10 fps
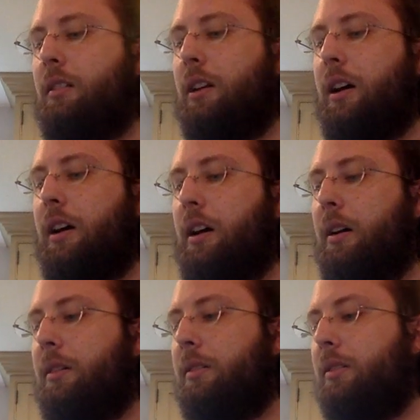
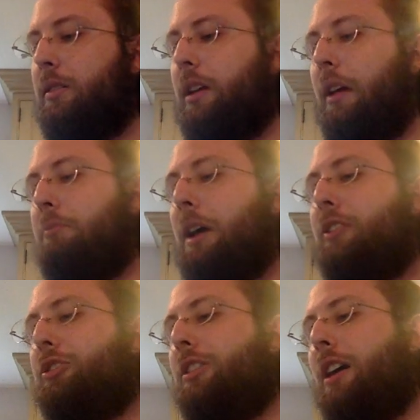I'm
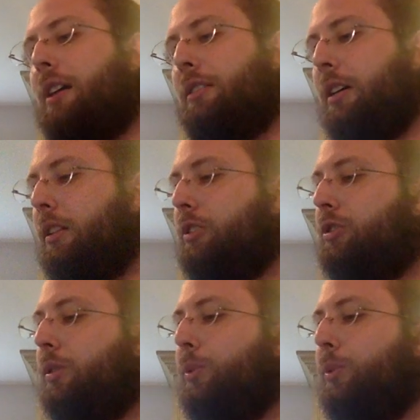actually not entirely sure